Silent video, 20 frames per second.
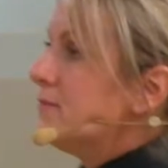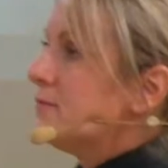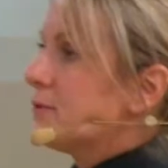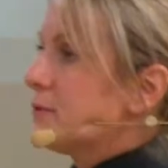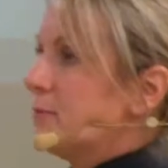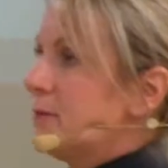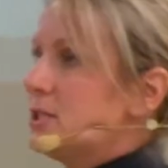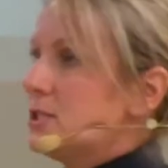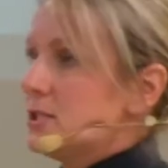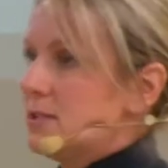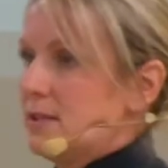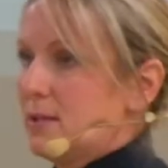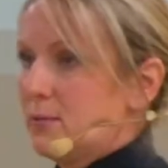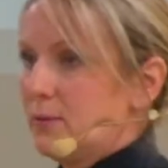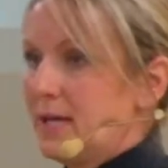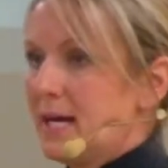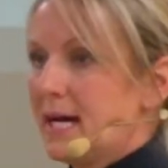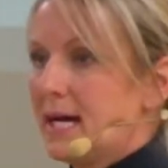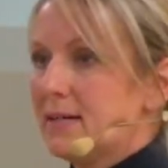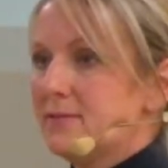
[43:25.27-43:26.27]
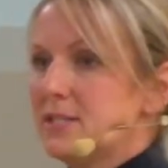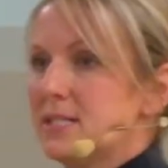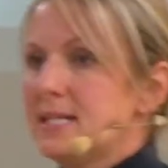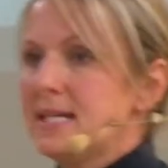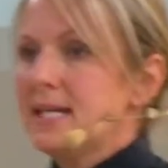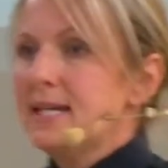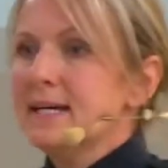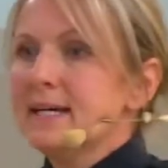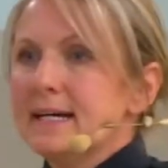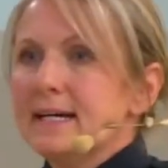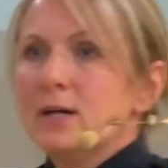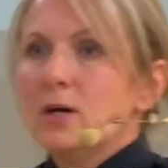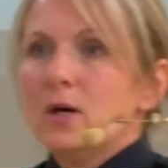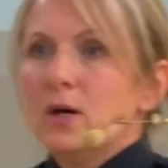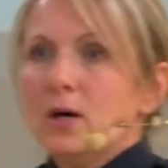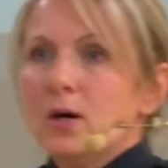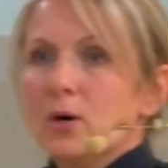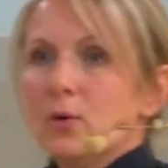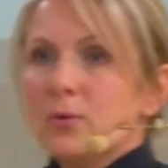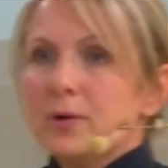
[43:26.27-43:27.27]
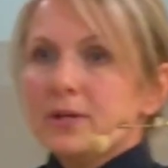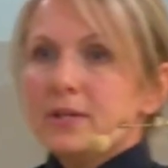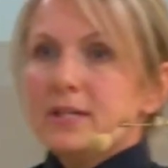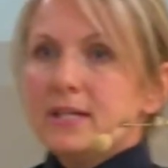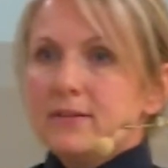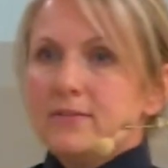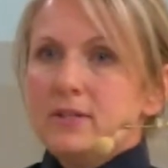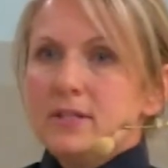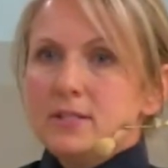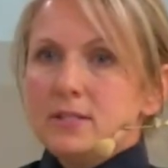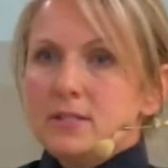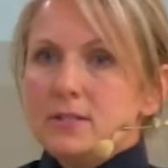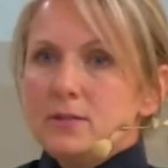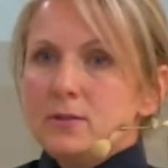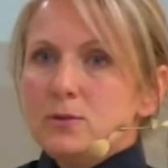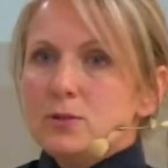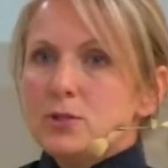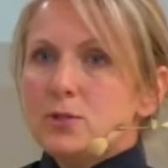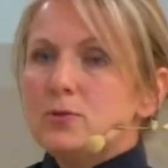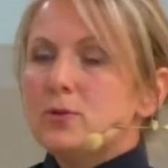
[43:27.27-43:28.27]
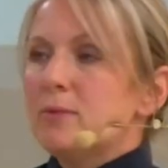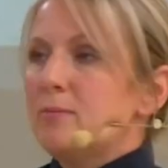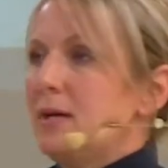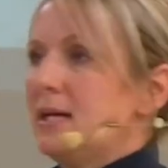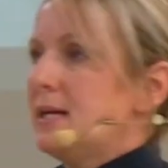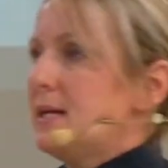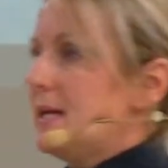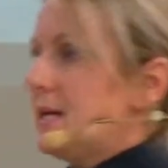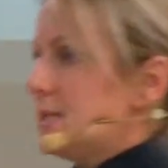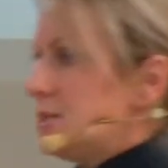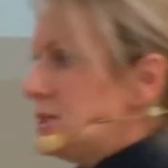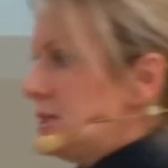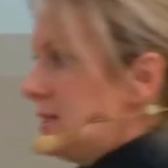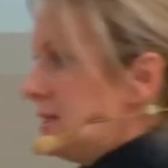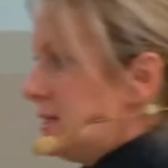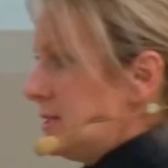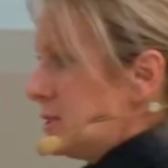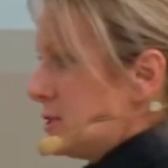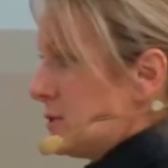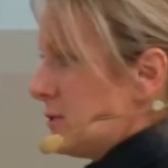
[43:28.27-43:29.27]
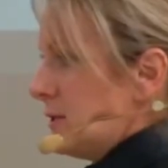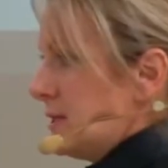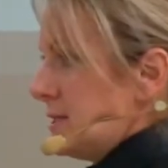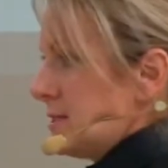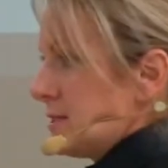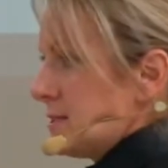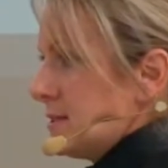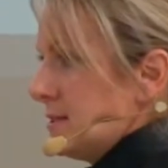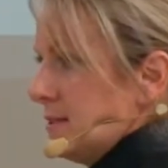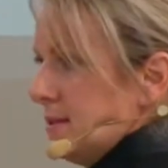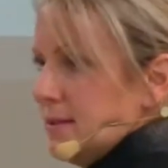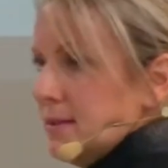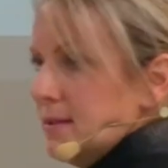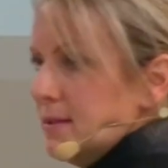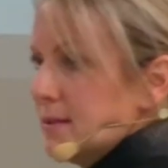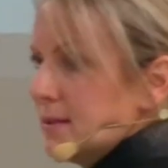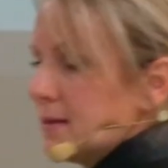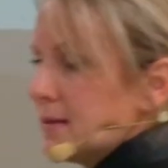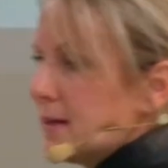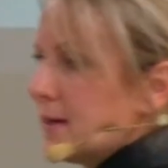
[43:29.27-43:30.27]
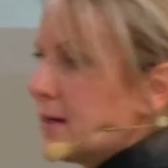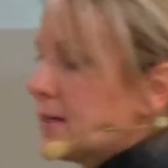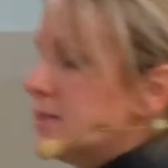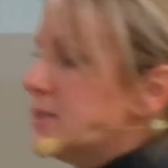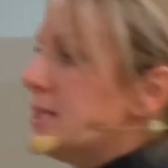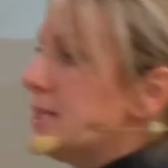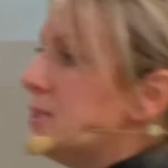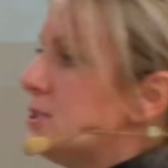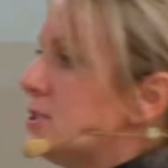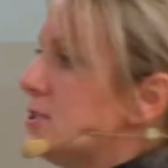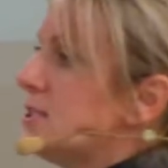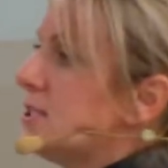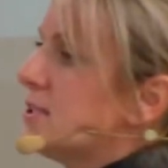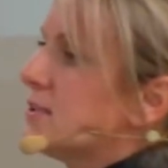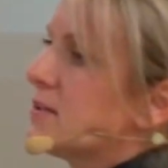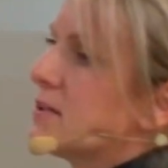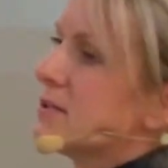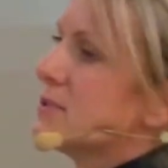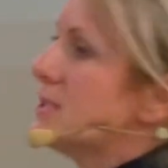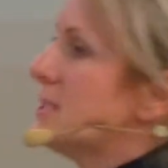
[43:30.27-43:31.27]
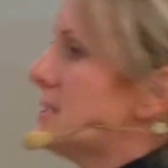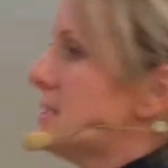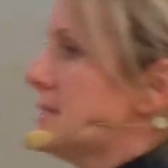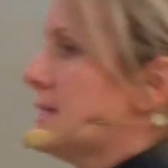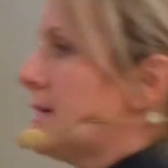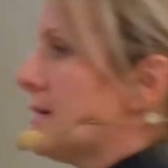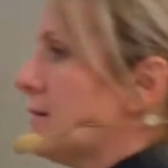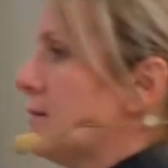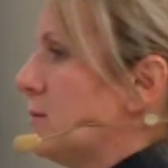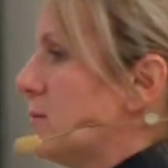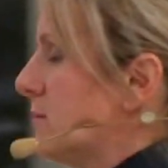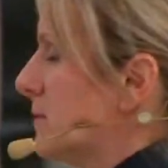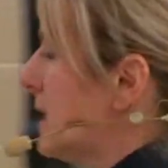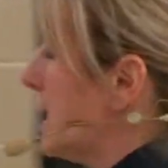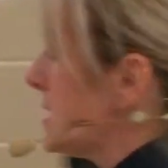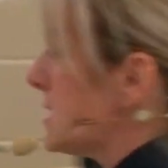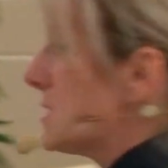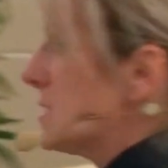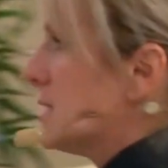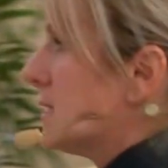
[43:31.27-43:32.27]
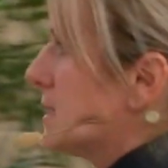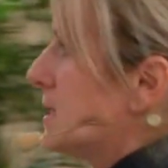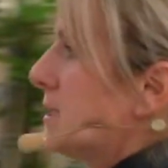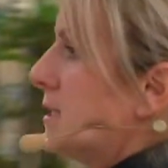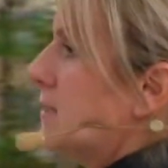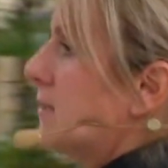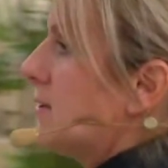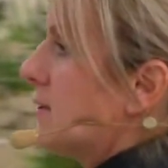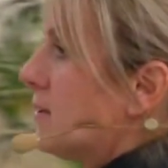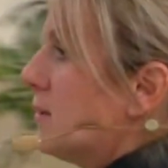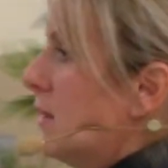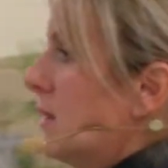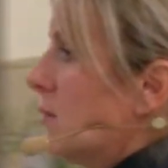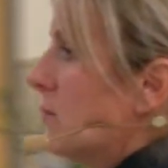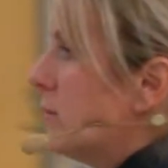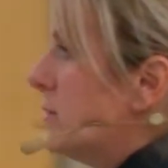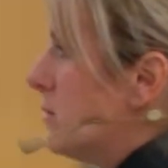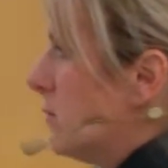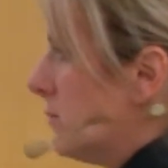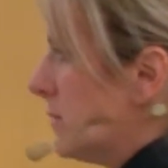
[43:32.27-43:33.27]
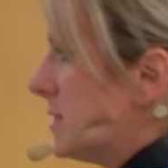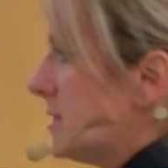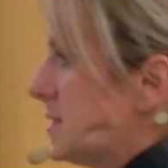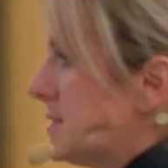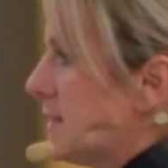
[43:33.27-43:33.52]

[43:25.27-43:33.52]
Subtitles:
information that we have today, we're giving it to you so you can make an educated choice. Our intentions here aren't to scare you. That's not it at all. We don't want to